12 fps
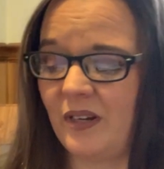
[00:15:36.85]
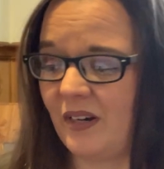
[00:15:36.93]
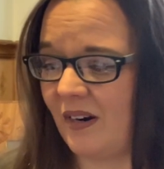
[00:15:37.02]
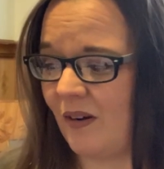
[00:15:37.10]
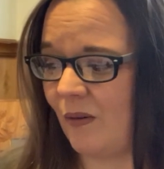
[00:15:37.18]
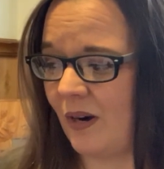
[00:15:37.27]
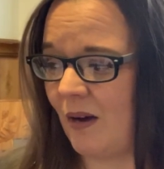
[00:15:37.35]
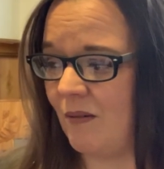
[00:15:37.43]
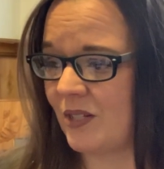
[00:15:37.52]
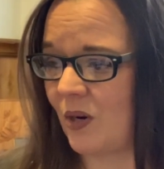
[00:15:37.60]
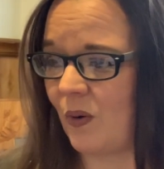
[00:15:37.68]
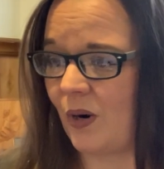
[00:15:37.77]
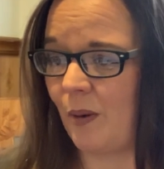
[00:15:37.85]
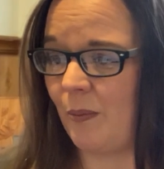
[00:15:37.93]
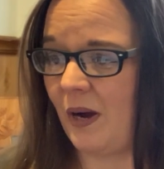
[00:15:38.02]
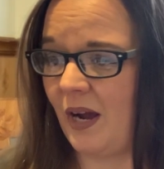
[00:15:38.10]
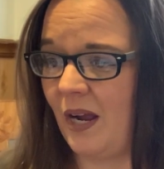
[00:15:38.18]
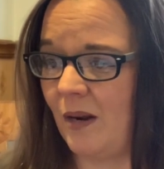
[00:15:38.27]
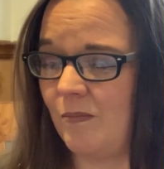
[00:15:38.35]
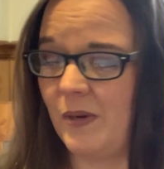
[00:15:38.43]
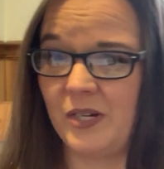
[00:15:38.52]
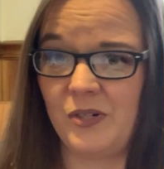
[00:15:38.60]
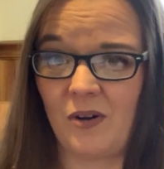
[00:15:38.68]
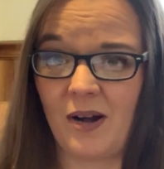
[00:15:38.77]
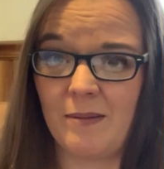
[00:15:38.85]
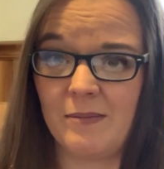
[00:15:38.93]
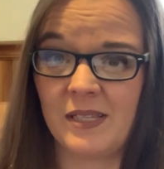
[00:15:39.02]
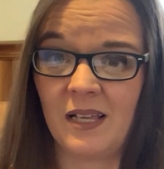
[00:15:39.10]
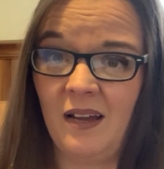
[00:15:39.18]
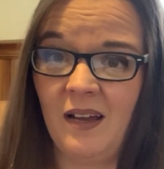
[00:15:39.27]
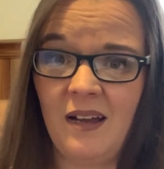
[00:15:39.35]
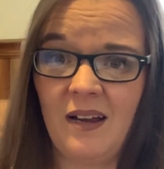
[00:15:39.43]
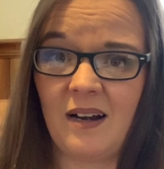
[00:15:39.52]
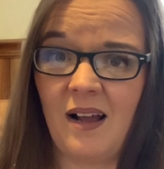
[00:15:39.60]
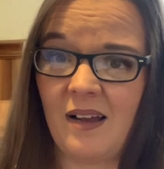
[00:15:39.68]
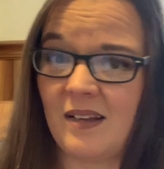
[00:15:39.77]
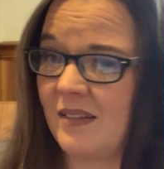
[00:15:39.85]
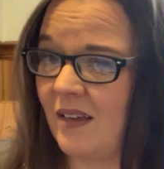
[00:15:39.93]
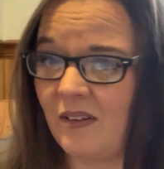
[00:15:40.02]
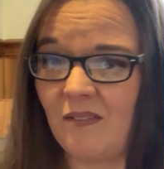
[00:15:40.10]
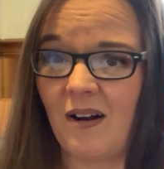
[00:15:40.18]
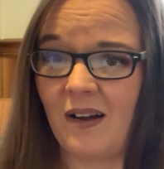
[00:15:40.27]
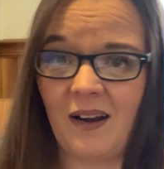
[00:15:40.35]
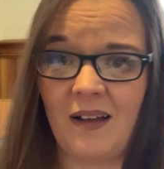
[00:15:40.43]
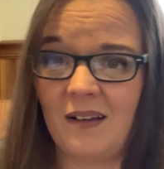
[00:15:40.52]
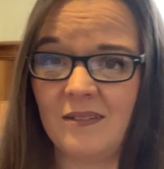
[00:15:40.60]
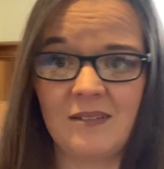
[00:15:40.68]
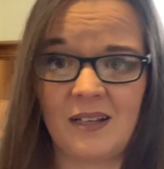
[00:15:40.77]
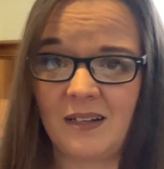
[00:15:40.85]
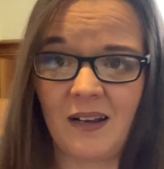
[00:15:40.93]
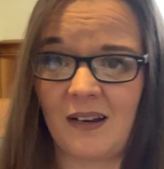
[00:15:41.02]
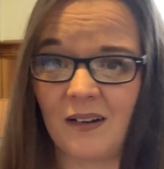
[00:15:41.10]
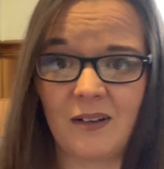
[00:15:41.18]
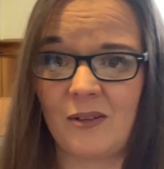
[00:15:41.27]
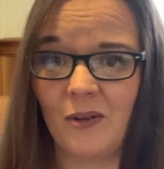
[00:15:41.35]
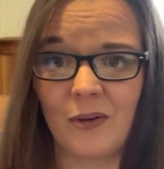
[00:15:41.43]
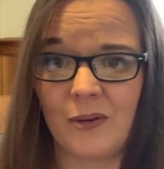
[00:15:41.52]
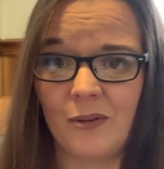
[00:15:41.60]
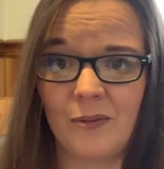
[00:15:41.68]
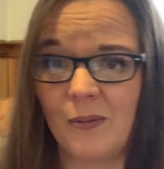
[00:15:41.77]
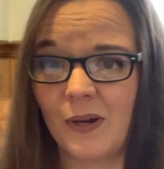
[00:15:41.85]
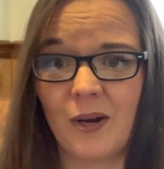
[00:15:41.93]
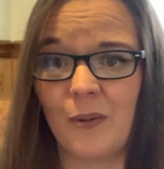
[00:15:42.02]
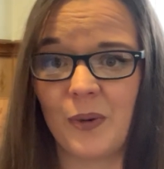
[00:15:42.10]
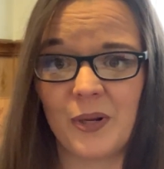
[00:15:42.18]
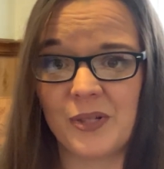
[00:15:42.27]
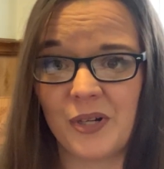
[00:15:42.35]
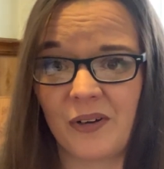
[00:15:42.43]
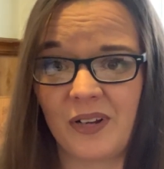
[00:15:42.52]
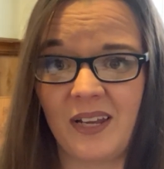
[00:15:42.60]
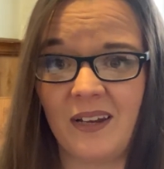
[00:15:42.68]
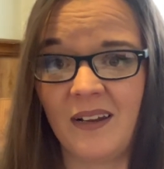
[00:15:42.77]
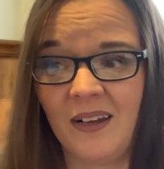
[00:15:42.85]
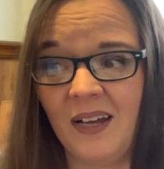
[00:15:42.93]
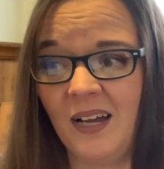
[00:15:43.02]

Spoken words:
You know, when I was growing up, I had big dreams, and I can tell you right now, it didn't include becoming a junkie.